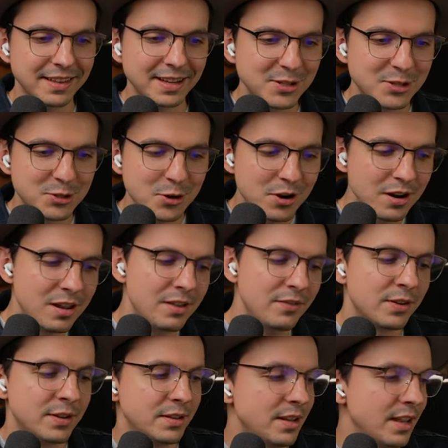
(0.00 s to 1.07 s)
like
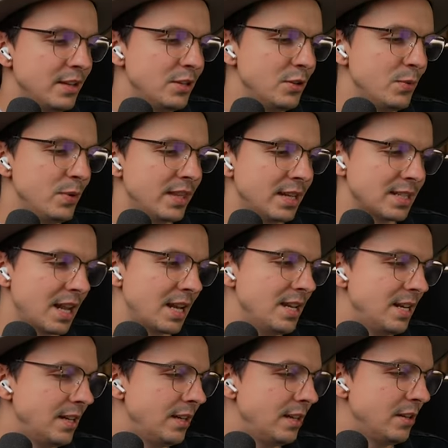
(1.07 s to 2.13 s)
assertive and doing things I
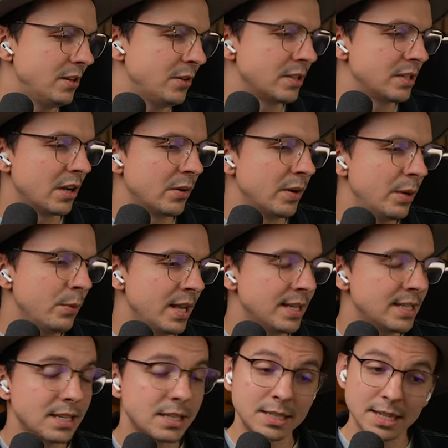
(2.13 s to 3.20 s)
needed to do. And so
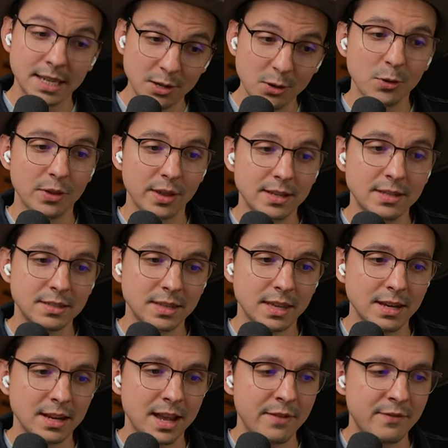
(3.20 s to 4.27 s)
it's a skill that's
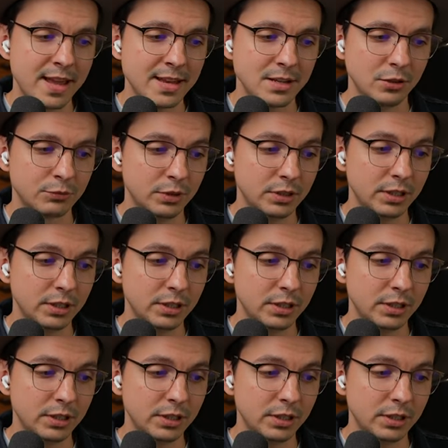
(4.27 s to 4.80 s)
like I've had to